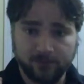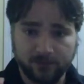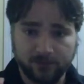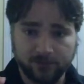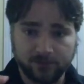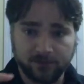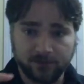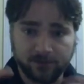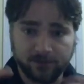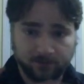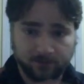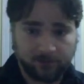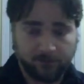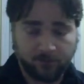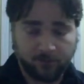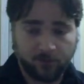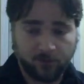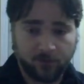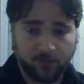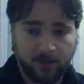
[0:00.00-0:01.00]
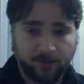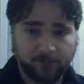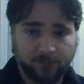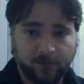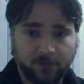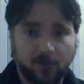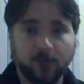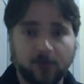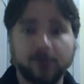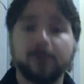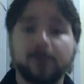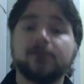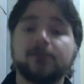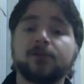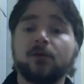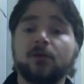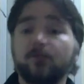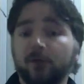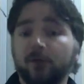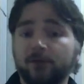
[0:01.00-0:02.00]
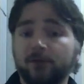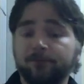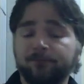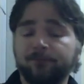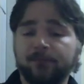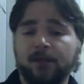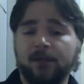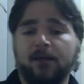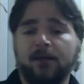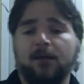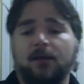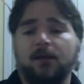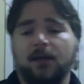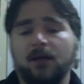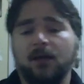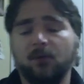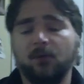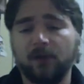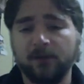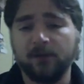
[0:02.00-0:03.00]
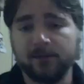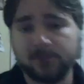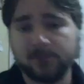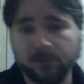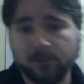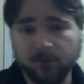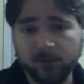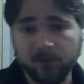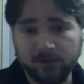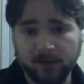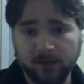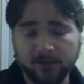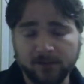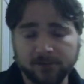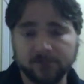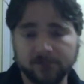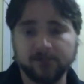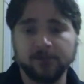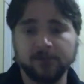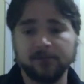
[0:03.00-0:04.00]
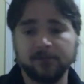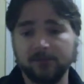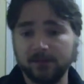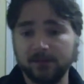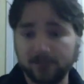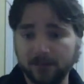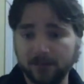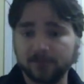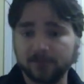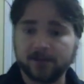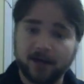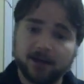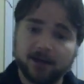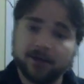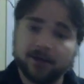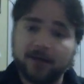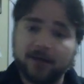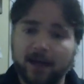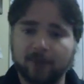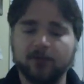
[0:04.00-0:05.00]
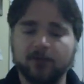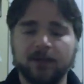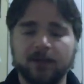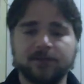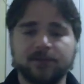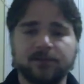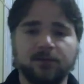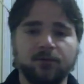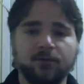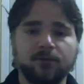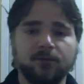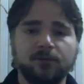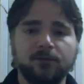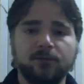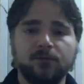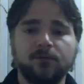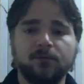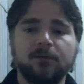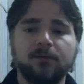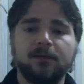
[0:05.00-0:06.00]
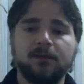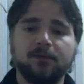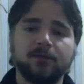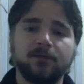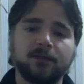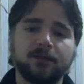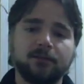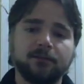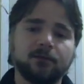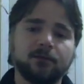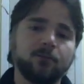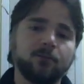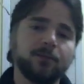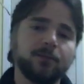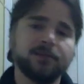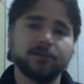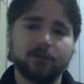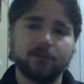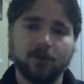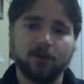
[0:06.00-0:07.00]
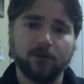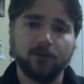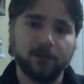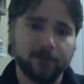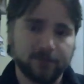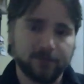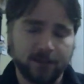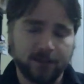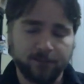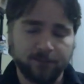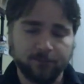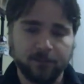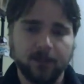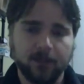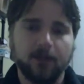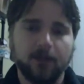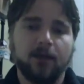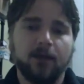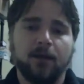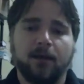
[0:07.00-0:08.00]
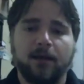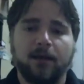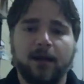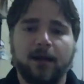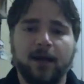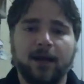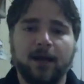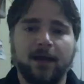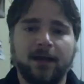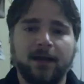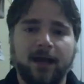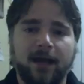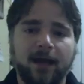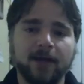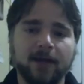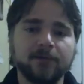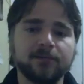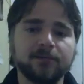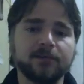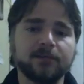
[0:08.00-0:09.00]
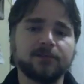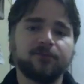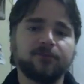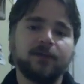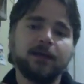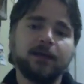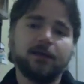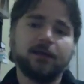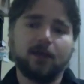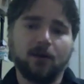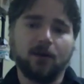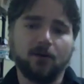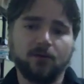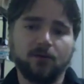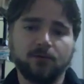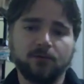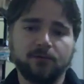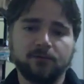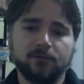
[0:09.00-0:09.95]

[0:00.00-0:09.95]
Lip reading: a program called an interpreter. And what an interpreter does is it does kind of that, right? So you give it little bits of code at a time, and as it's fed code,